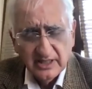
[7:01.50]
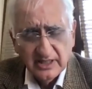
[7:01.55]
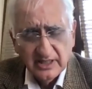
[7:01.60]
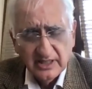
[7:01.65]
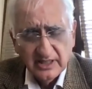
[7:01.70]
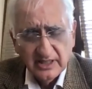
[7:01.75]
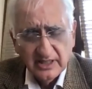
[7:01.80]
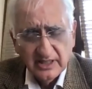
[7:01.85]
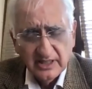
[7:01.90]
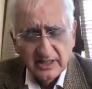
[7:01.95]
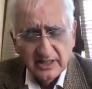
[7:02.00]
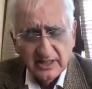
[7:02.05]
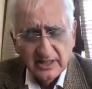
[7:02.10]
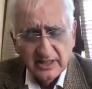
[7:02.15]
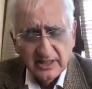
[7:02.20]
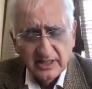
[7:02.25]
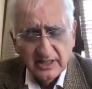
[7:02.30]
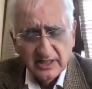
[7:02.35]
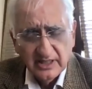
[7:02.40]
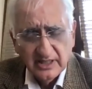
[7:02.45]
General
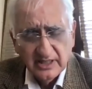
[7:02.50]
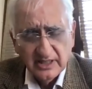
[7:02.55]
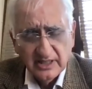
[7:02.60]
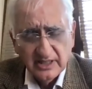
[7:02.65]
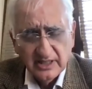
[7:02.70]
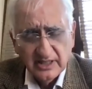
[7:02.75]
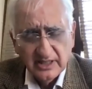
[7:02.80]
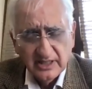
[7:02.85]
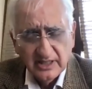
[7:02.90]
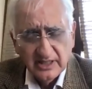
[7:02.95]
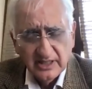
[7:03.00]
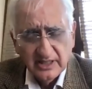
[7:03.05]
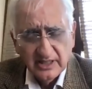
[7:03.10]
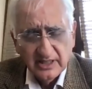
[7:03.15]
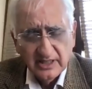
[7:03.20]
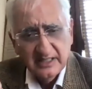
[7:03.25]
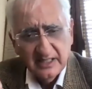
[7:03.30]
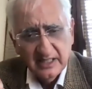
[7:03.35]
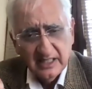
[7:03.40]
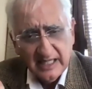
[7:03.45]
Secretary, Priyanka
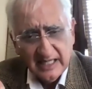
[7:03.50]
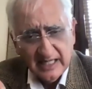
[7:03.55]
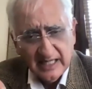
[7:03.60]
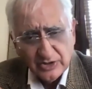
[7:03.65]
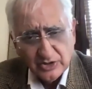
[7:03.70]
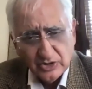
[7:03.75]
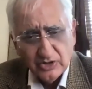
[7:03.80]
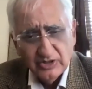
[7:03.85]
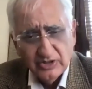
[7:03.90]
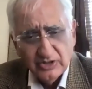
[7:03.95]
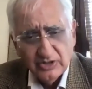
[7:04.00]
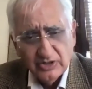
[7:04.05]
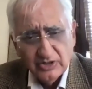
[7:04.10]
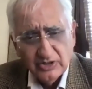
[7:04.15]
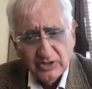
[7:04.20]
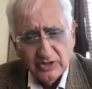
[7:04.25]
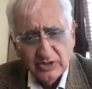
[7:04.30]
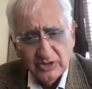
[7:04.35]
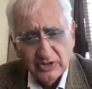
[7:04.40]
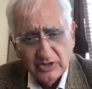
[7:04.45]
Gandhi, actually
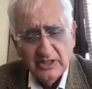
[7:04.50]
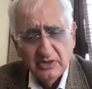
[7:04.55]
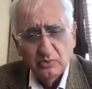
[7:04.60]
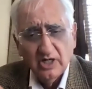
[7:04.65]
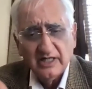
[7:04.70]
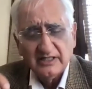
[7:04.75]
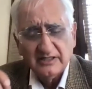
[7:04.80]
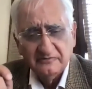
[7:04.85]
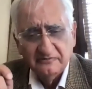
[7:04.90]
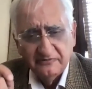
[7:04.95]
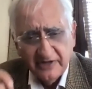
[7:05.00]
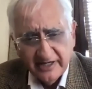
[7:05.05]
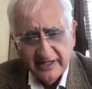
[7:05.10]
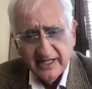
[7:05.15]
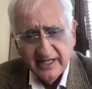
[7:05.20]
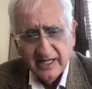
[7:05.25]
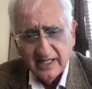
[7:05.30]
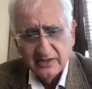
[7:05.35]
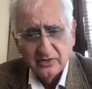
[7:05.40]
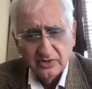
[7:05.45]
worked very hard on
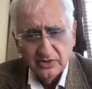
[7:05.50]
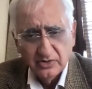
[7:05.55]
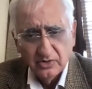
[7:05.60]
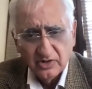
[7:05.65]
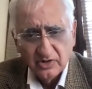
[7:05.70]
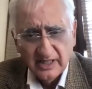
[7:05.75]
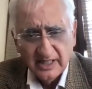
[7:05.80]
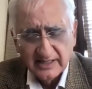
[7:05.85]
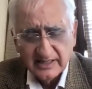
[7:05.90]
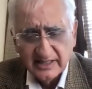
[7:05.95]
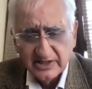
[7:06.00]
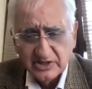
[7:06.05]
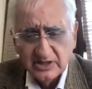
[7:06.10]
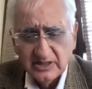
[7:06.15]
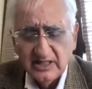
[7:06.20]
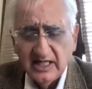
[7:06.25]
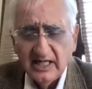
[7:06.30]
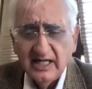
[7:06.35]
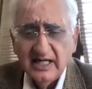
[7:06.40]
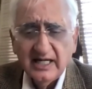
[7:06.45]
the organization.
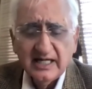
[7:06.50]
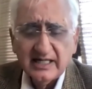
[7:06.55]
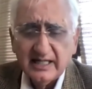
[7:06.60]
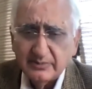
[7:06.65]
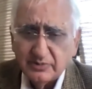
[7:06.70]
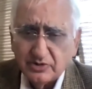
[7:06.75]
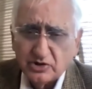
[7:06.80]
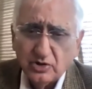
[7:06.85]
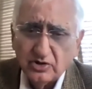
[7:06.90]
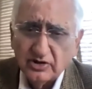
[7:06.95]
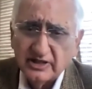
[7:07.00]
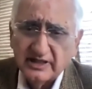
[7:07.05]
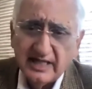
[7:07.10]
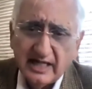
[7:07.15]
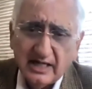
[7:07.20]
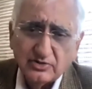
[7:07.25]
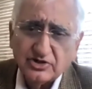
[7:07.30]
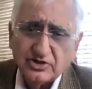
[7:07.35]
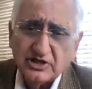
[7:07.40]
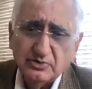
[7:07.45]
And I'm sure that now
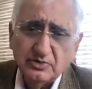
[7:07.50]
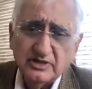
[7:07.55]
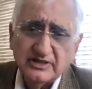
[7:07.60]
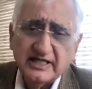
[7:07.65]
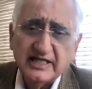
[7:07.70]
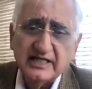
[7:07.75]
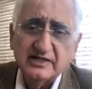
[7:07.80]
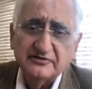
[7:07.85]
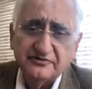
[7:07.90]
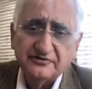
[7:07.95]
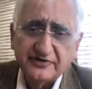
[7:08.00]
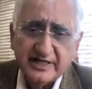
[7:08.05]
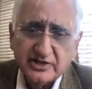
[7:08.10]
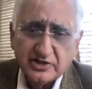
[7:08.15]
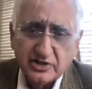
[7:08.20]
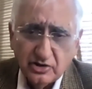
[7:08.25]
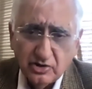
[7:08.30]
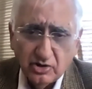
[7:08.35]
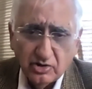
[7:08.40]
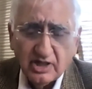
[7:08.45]
she will take a fresh
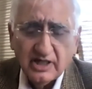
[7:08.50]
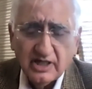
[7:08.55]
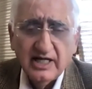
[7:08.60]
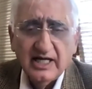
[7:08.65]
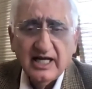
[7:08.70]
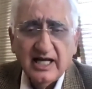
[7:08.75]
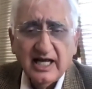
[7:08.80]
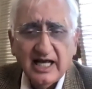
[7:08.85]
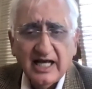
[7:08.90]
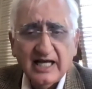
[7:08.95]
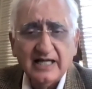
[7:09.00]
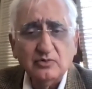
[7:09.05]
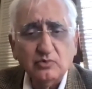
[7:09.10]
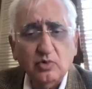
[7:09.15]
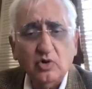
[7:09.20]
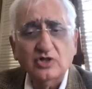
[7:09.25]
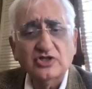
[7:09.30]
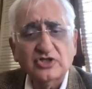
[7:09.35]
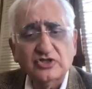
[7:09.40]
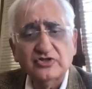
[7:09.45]
look at
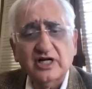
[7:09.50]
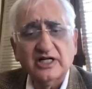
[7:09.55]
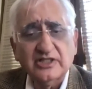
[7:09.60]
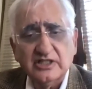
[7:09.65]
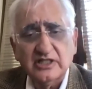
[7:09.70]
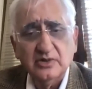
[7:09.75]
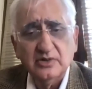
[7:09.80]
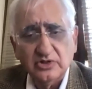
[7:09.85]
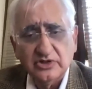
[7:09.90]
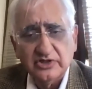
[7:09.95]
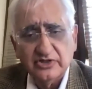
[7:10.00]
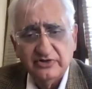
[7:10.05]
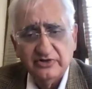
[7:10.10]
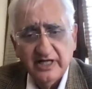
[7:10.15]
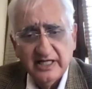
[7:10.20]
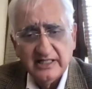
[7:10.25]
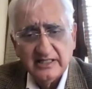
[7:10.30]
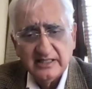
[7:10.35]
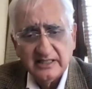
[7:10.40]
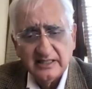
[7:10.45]
what structure was
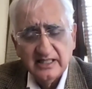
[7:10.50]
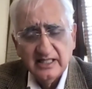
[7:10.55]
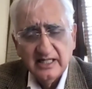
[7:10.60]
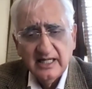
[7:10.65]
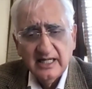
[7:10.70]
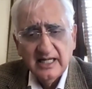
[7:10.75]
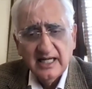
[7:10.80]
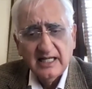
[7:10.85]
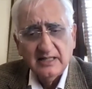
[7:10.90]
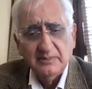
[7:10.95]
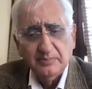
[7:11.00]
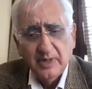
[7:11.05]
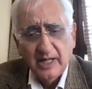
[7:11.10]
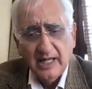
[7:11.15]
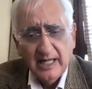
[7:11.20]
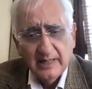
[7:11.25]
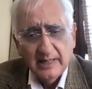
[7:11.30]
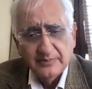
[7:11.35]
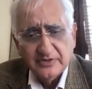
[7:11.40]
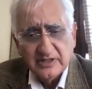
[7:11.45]
created and
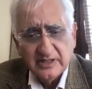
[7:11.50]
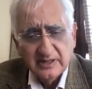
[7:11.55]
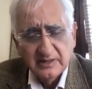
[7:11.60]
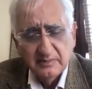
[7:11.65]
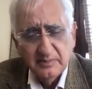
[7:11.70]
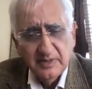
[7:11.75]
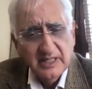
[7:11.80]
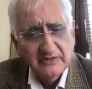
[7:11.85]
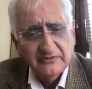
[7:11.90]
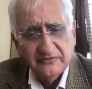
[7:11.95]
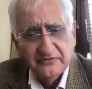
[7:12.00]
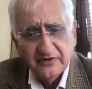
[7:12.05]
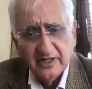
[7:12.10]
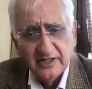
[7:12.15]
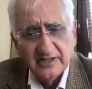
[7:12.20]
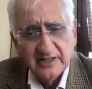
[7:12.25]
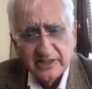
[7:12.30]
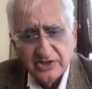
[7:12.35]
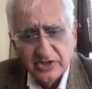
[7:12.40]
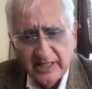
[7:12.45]
perhaps make
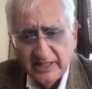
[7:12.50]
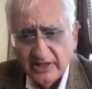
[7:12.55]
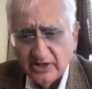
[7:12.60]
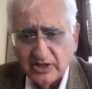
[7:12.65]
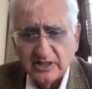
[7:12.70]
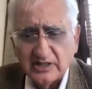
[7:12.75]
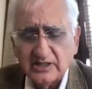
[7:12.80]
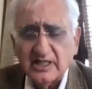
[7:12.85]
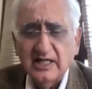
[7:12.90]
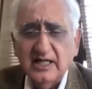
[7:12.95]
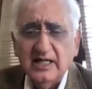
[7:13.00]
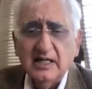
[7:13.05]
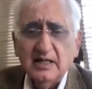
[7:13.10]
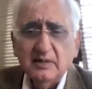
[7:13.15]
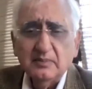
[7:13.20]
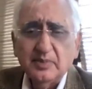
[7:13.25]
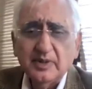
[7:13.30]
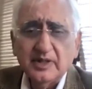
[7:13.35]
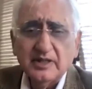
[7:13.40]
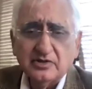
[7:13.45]
further changes.
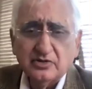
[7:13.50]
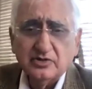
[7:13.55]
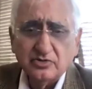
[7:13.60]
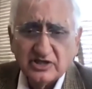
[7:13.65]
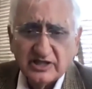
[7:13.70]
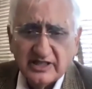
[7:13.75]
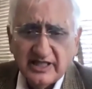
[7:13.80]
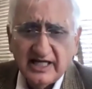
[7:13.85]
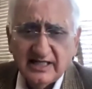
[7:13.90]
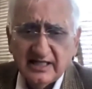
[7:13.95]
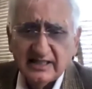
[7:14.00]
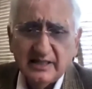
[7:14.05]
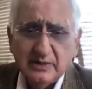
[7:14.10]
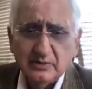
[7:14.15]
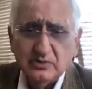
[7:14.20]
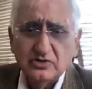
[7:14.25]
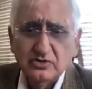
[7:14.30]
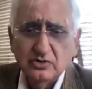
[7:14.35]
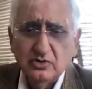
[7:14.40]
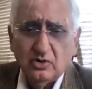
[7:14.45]
But to say that there
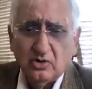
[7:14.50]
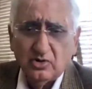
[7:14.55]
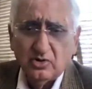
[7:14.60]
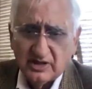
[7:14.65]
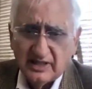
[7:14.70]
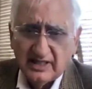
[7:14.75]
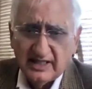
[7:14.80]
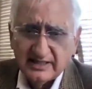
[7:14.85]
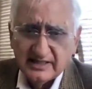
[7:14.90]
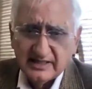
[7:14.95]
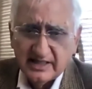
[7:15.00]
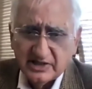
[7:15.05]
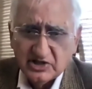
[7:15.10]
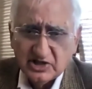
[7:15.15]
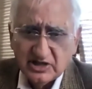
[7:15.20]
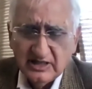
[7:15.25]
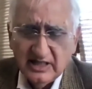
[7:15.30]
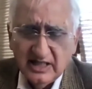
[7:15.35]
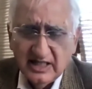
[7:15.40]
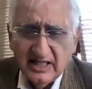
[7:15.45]
was no
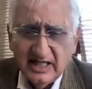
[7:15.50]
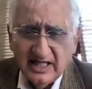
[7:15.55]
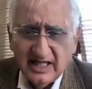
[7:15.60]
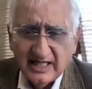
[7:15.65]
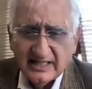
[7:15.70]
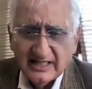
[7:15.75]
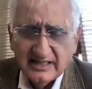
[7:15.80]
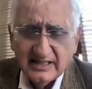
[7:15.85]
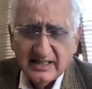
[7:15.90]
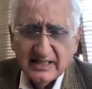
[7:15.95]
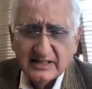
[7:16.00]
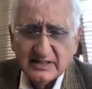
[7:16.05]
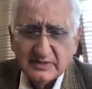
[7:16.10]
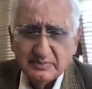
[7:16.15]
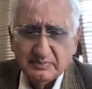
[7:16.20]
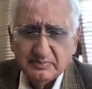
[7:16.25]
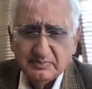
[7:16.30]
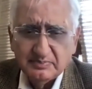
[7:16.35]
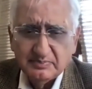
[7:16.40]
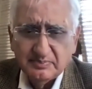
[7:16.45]
organization, I think is
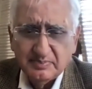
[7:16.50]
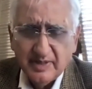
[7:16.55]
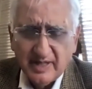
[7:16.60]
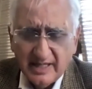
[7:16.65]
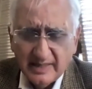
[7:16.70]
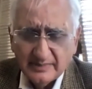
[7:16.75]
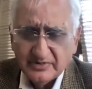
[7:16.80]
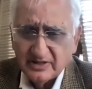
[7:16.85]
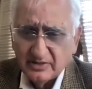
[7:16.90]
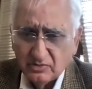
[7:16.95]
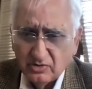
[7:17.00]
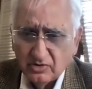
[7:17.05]
perhaps an